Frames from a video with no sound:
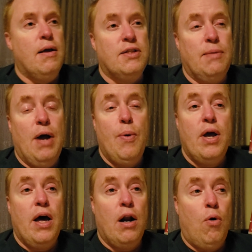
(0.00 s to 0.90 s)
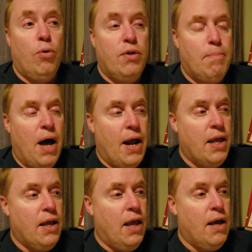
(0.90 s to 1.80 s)
Somehow he got a hold of the
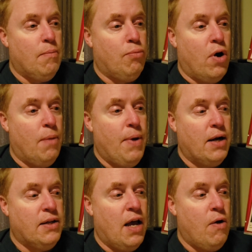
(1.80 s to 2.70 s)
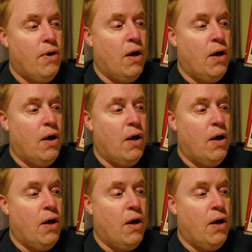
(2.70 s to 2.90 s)
body and brought it back down.